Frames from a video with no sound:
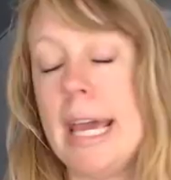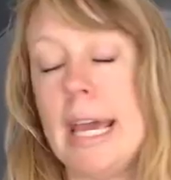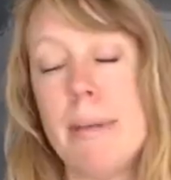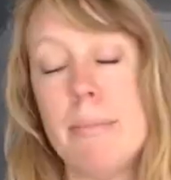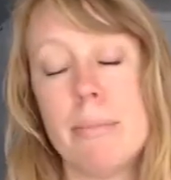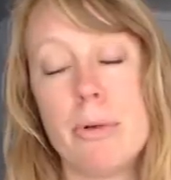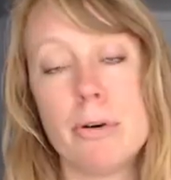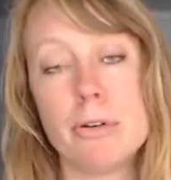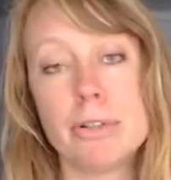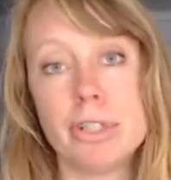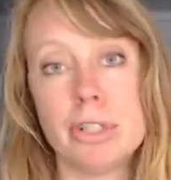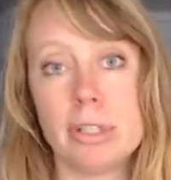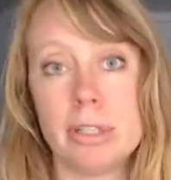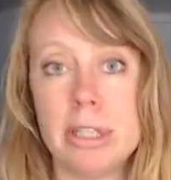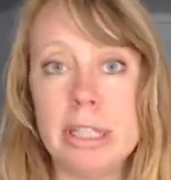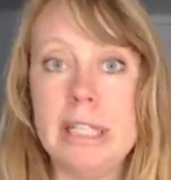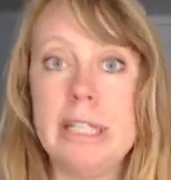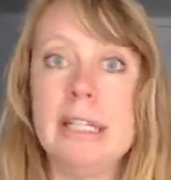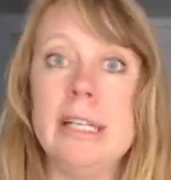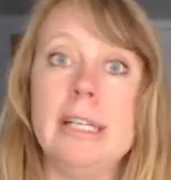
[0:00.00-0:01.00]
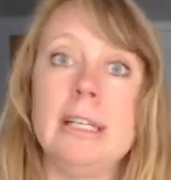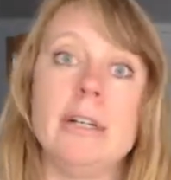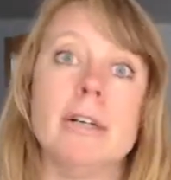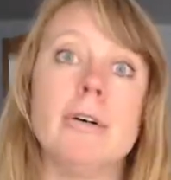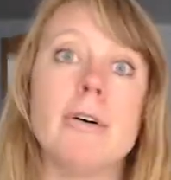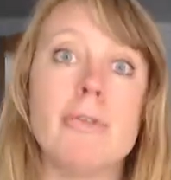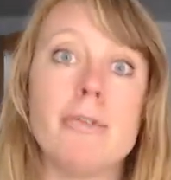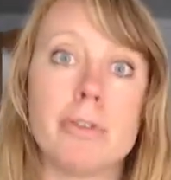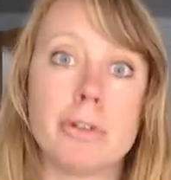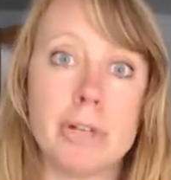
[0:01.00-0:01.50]
emotional eating,
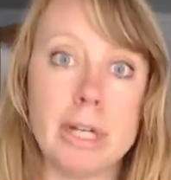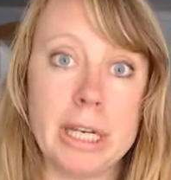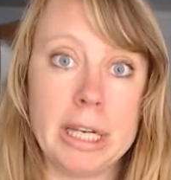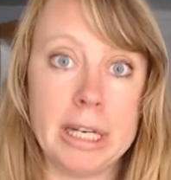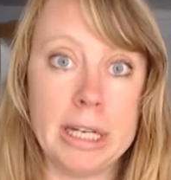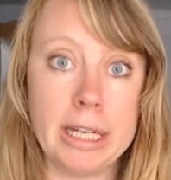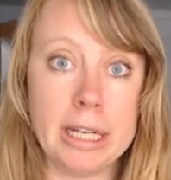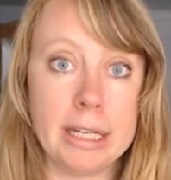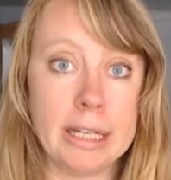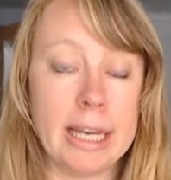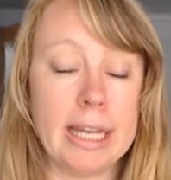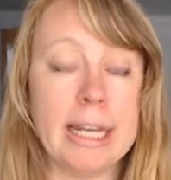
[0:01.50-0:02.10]
overeating,